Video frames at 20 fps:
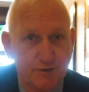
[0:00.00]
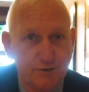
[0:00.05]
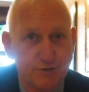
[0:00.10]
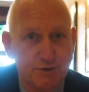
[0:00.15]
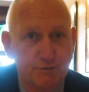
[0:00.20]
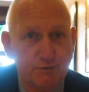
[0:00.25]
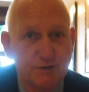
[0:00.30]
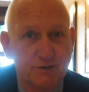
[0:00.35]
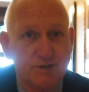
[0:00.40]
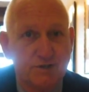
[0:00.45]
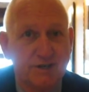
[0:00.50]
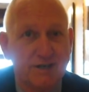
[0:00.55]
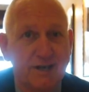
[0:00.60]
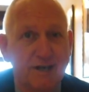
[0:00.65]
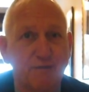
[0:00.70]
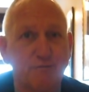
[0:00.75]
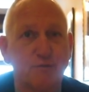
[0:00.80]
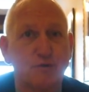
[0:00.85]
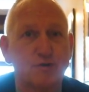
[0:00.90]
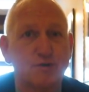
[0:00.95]
so it's an
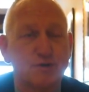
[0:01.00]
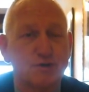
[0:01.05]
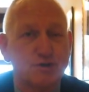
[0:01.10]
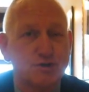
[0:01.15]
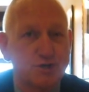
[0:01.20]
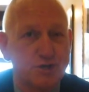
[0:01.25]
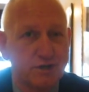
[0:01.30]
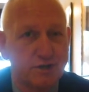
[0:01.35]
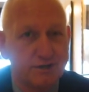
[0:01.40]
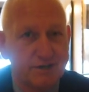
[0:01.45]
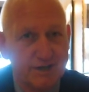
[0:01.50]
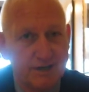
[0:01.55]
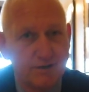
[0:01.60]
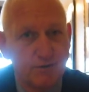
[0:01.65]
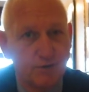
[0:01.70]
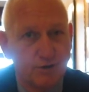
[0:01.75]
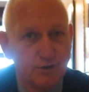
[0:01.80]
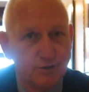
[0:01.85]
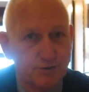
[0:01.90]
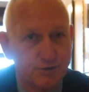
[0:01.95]
effort to shut
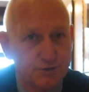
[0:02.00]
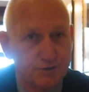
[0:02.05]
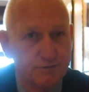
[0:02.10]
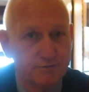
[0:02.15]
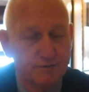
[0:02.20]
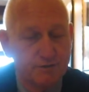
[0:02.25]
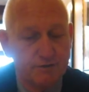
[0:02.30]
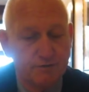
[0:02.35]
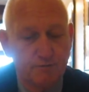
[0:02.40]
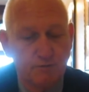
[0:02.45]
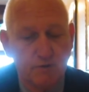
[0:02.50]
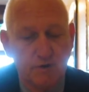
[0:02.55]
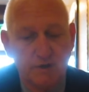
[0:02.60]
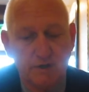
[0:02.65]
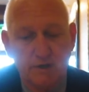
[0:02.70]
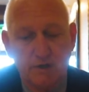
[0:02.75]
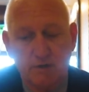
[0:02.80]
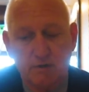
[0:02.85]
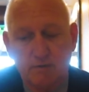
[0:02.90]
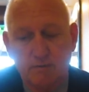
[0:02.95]
down conservative
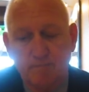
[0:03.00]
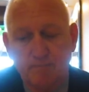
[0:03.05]
radio.